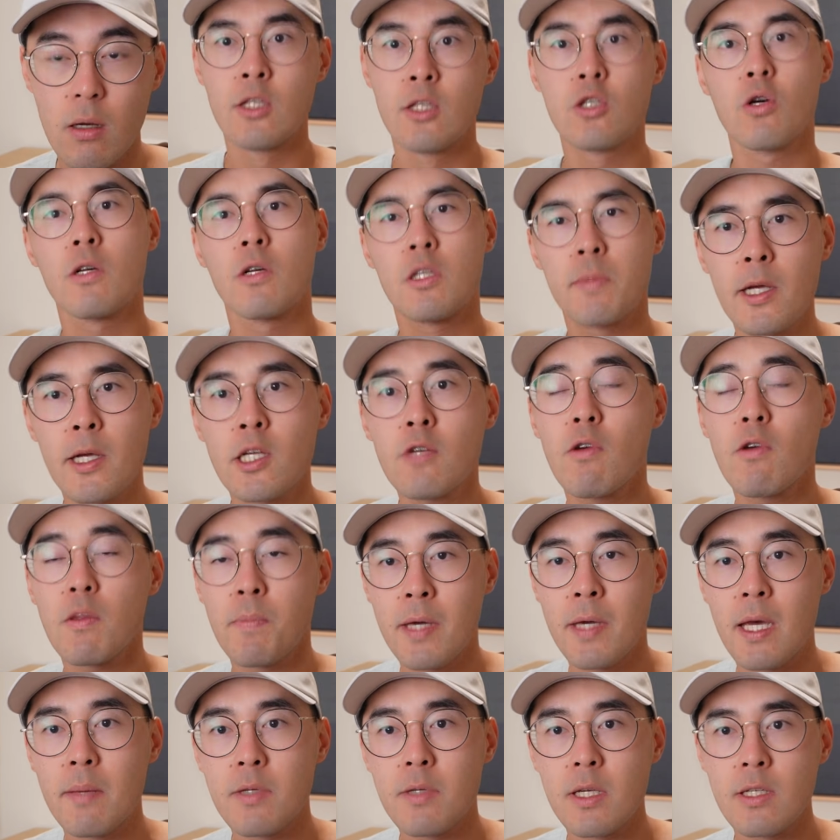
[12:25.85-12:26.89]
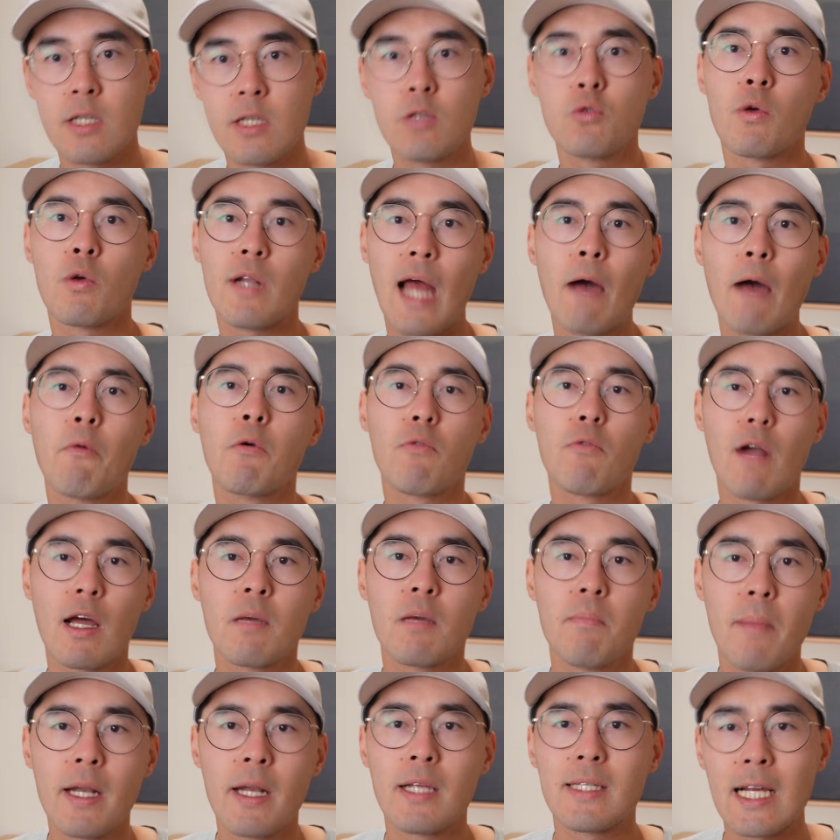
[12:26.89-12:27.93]
And so especially with PMCCs, what I would
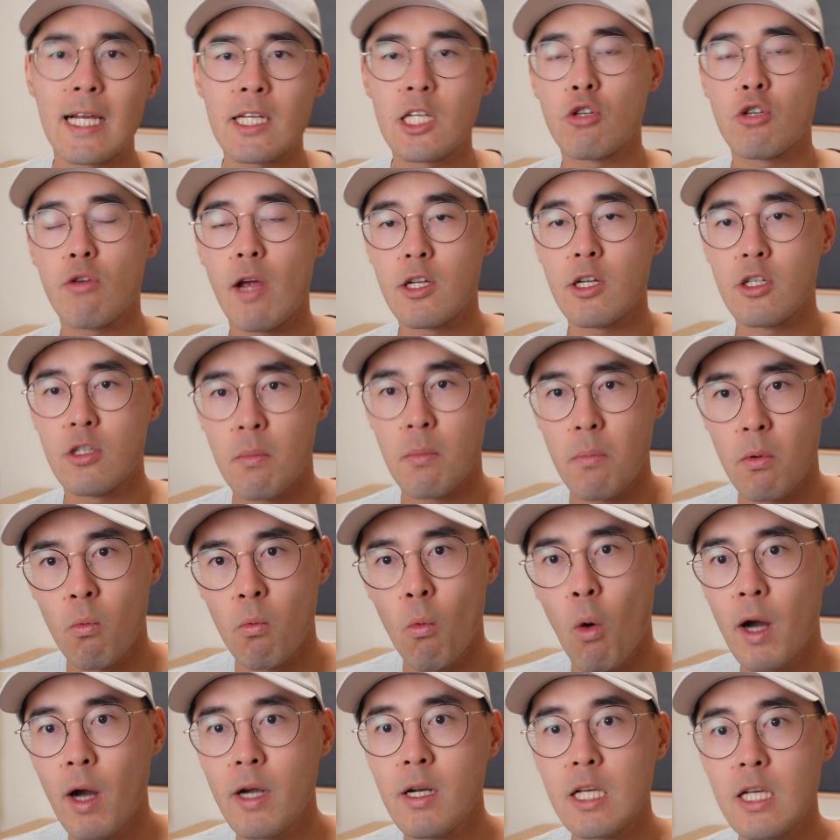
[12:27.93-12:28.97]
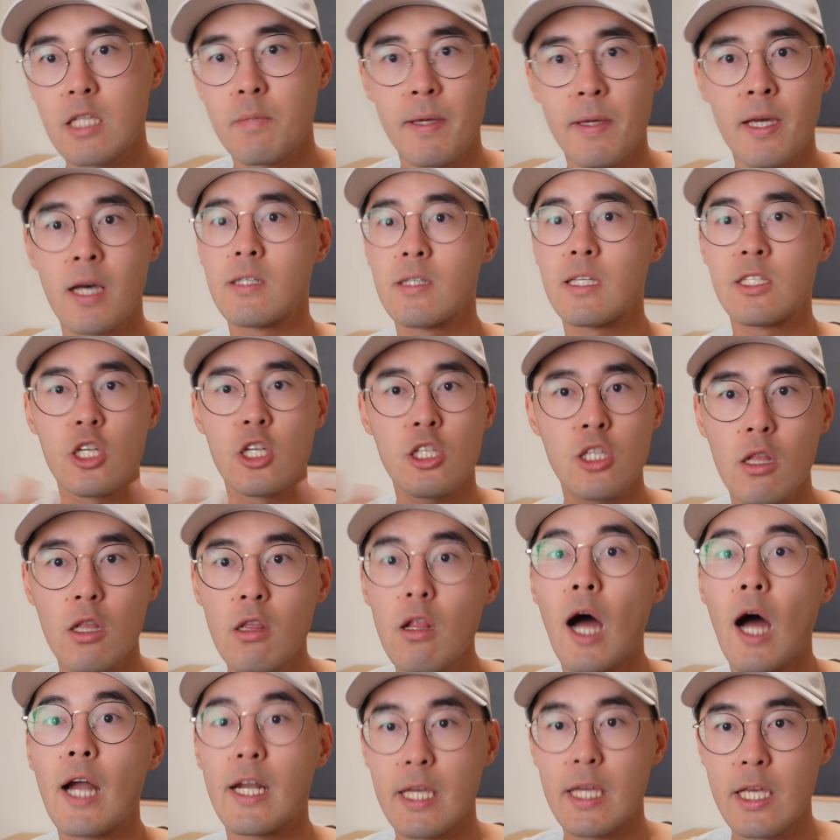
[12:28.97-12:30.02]
recommend is actually strategy number one, is because it's just a
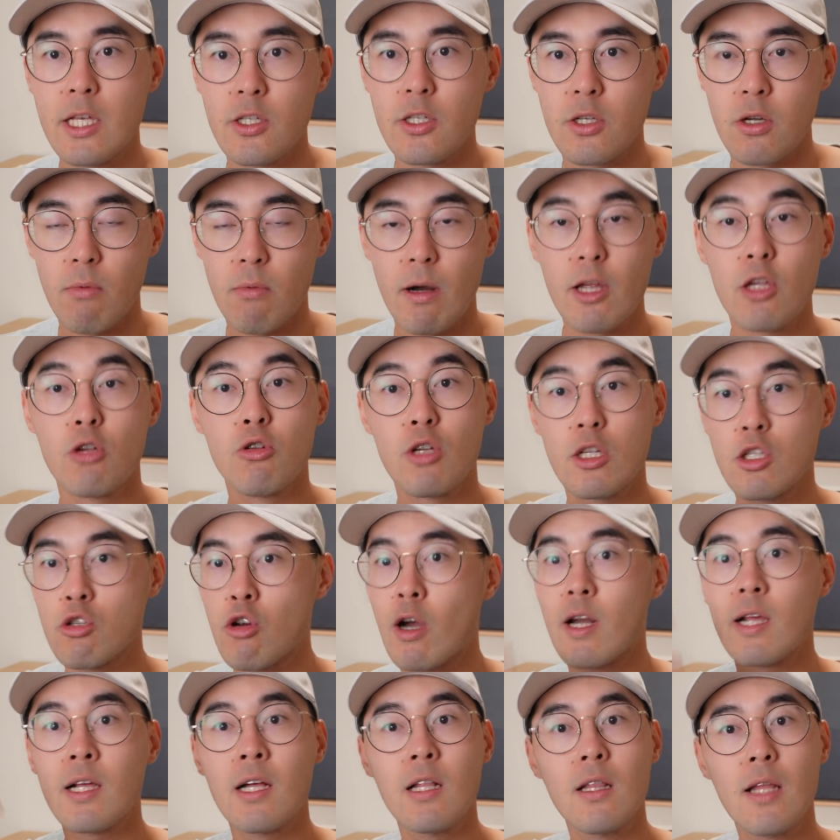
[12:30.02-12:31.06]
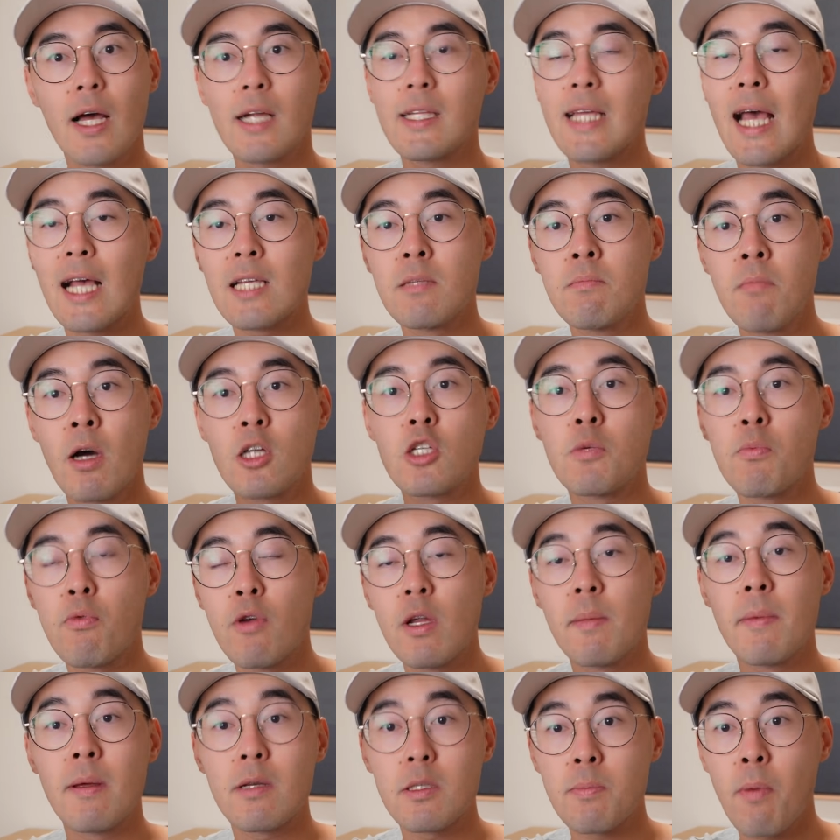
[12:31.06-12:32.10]
lot easier, right? You just try to collect as much
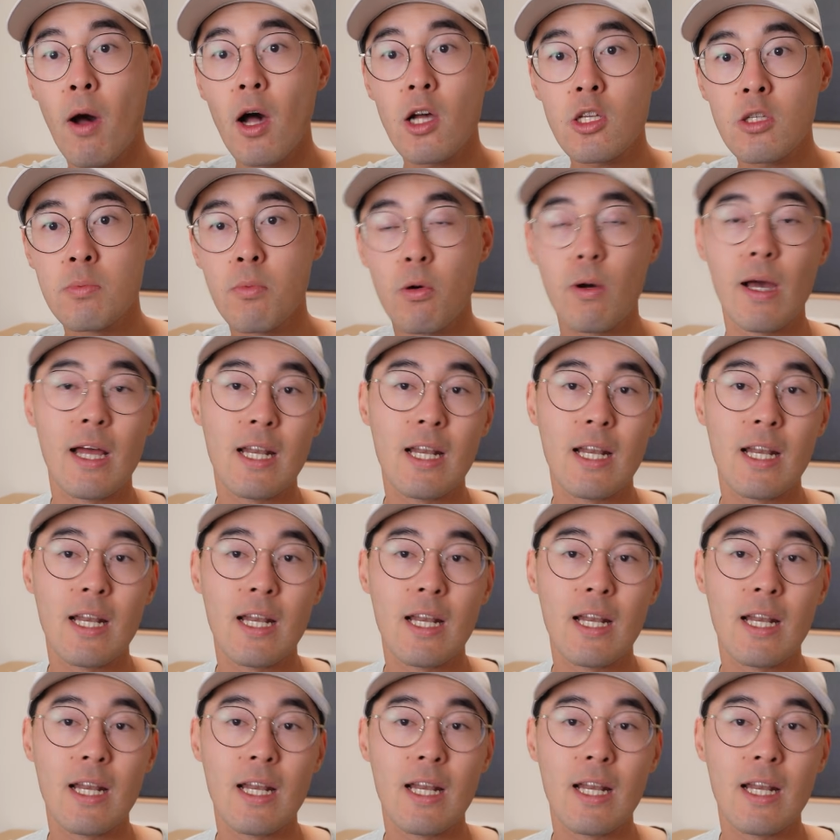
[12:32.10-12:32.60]
premium as possible.